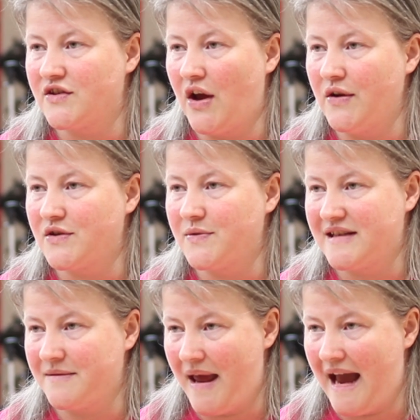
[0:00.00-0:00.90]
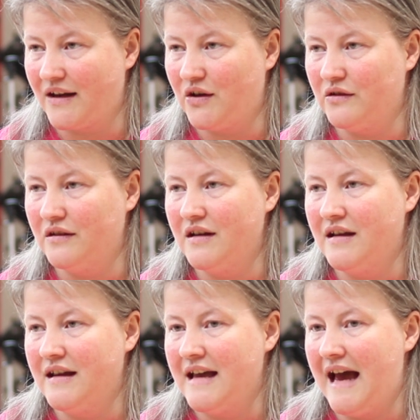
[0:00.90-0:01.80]
a stone, twisted my ankle
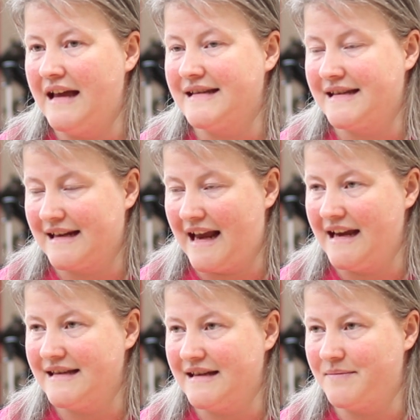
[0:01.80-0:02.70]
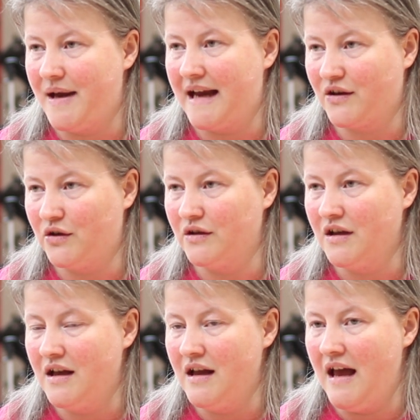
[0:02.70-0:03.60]
and dislocated my ankle.
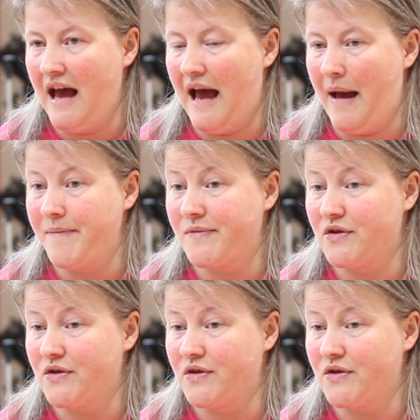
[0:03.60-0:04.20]
Um,